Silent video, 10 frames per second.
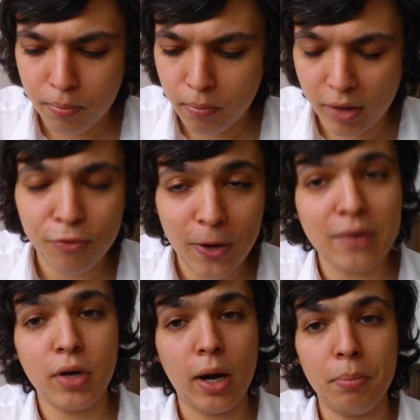My
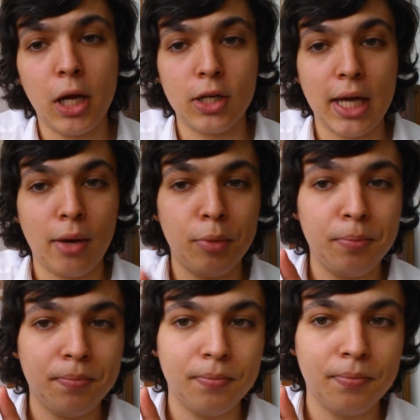favourite Unplugged
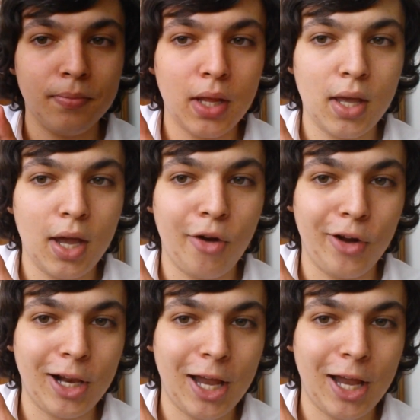album, Eric